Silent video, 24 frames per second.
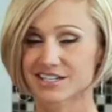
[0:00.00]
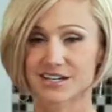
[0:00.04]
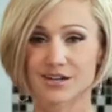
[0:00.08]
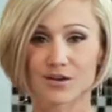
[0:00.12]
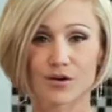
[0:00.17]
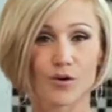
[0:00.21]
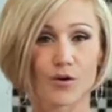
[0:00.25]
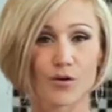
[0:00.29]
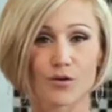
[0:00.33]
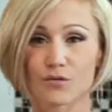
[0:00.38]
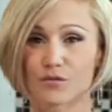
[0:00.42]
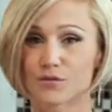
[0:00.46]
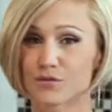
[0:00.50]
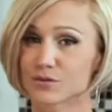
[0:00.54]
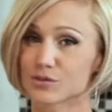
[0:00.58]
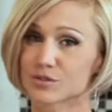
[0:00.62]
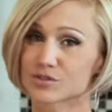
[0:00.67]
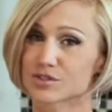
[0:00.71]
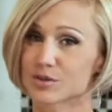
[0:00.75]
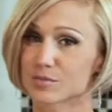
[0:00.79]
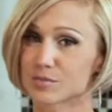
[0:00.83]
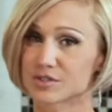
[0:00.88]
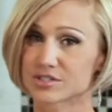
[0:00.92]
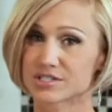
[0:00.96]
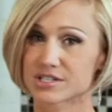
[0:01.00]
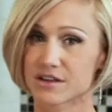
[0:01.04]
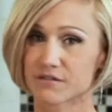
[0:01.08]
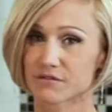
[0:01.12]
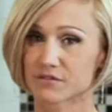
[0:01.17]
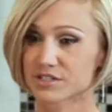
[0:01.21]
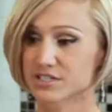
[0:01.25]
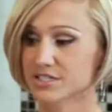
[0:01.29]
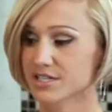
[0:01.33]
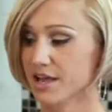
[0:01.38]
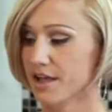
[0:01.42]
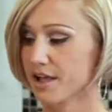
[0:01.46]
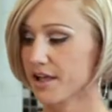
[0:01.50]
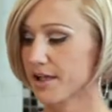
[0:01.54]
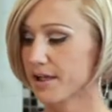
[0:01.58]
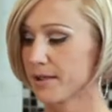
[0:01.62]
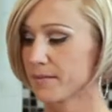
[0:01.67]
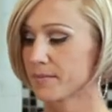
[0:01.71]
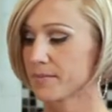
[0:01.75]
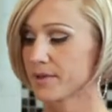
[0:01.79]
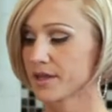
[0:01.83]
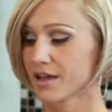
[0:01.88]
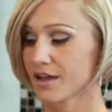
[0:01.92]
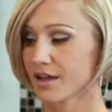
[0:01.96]
at Whole Foods almost every
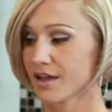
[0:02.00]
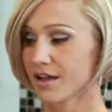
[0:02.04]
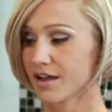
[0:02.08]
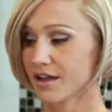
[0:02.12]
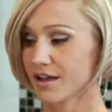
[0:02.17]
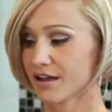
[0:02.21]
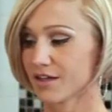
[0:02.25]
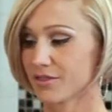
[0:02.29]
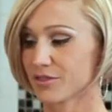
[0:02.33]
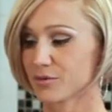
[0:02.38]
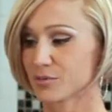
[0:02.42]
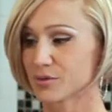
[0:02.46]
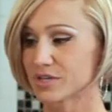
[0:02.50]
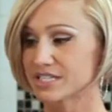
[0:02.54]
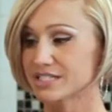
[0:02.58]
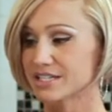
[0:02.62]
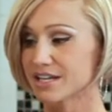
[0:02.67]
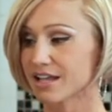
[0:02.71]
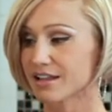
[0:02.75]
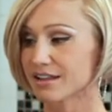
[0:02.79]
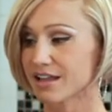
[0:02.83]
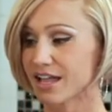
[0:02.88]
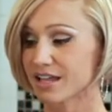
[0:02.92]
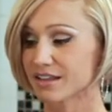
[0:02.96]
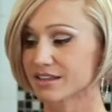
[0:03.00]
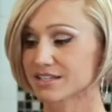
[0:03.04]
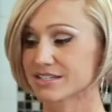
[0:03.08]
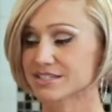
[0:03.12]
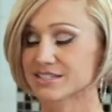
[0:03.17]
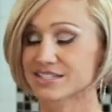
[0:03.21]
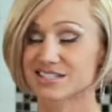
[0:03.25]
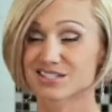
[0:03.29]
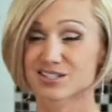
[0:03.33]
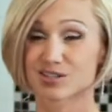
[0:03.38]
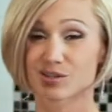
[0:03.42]
time. The reason I like this, it's